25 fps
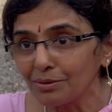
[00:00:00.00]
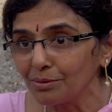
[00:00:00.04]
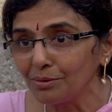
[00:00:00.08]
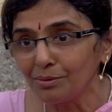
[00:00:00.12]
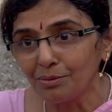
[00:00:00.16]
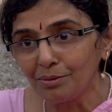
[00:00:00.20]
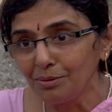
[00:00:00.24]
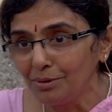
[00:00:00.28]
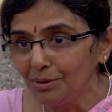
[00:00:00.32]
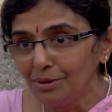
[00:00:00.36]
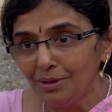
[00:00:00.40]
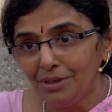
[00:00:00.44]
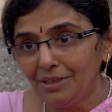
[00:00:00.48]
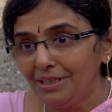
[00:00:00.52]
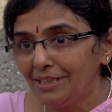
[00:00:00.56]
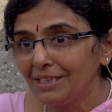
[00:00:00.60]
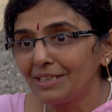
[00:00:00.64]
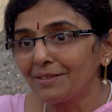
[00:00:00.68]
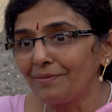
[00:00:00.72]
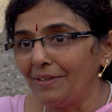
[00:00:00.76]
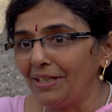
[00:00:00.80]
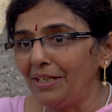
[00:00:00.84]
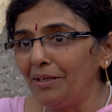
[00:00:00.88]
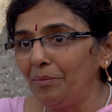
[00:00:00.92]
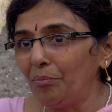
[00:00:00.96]
So
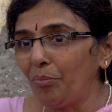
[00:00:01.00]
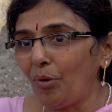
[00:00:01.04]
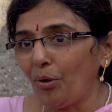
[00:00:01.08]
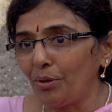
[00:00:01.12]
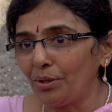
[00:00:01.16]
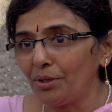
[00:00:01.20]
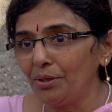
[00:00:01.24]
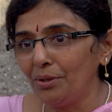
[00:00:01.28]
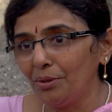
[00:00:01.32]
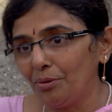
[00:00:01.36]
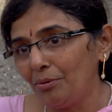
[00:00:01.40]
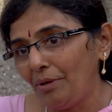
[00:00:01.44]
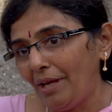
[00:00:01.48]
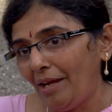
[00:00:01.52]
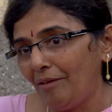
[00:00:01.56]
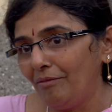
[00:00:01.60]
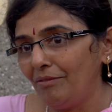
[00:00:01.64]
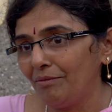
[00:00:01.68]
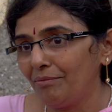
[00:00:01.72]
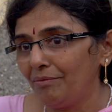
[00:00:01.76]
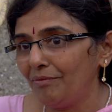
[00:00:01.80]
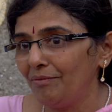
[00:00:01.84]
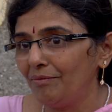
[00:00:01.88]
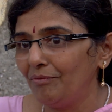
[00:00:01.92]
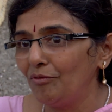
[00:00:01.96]
it's very important to have
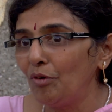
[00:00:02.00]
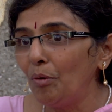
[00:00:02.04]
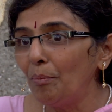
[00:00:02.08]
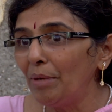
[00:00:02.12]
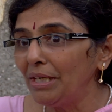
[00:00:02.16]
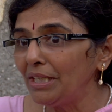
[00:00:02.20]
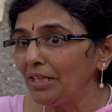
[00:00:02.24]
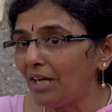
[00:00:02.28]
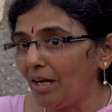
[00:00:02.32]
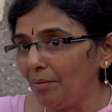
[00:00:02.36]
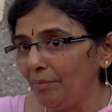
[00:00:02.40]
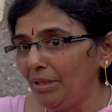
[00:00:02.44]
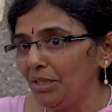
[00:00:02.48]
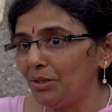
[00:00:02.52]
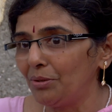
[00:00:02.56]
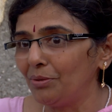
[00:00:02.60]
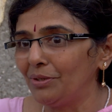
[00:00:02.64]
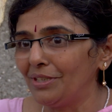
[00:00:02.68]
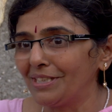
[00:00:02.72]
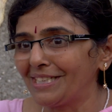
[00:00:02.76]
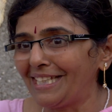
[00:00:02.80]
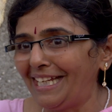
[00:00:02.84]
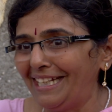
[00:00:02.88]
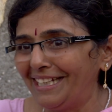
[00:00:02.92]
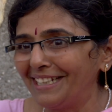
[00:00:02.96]
women coming to
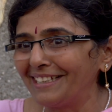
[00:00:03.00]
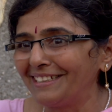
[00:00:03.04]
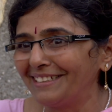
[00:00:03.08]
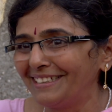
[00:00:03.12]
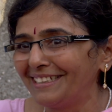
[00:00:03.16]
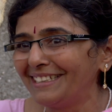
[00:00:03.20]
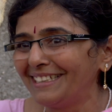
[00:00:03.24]
the center.